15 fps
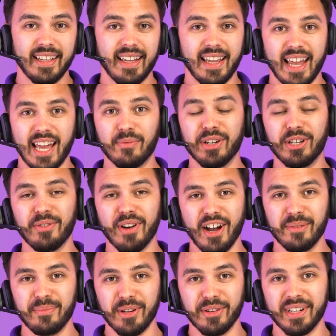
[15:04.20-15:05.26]
And when you
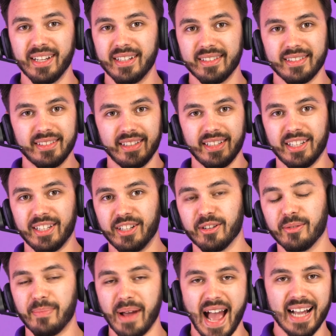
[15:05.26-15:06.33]
unmute it, you're
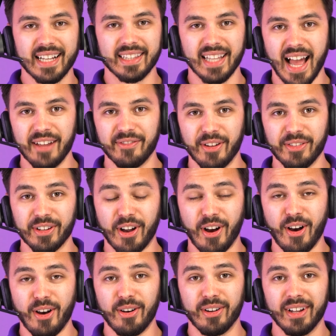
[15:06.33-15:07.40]
back live on the
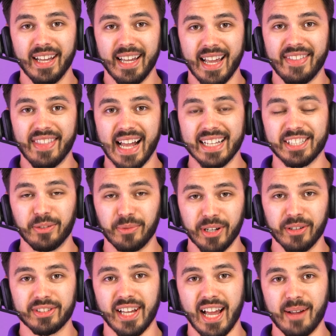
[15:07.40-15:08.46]
call. And that's in
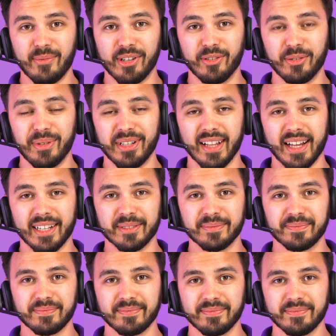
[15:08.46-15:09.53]
real time what it would be like.
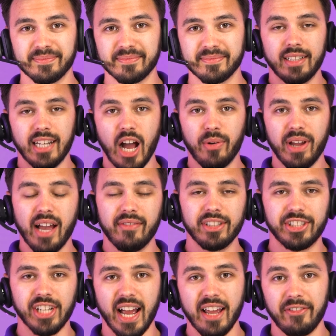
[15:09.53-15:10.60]
Now we have a
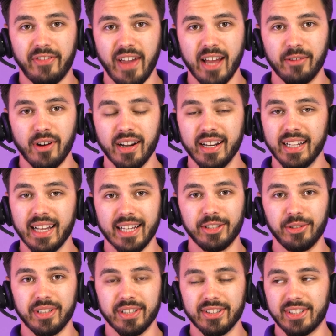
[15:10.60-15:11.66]
giant fan running. As
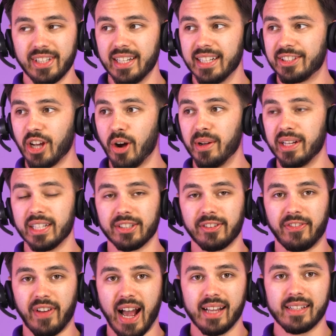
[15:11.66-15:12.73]
you can see, it's going as
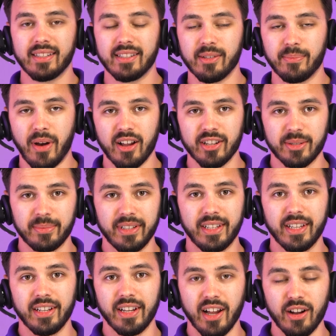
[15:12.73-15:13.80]
fast as it possibly
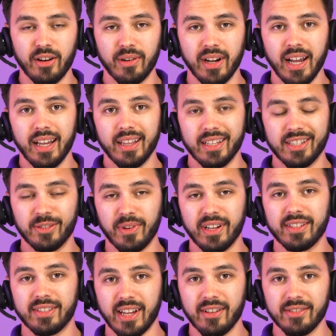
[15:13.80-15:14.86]
can go. This is what
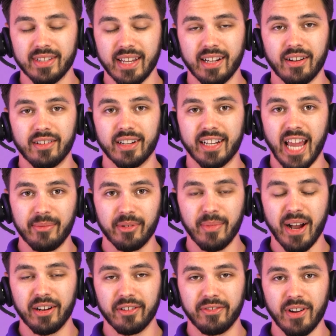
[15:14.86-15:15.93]
it sounds like on our camera
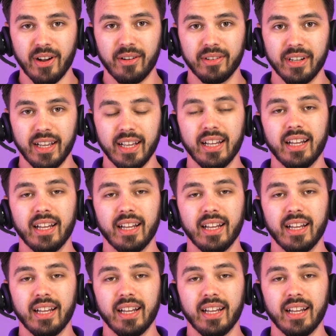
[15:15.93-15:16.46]
microphone.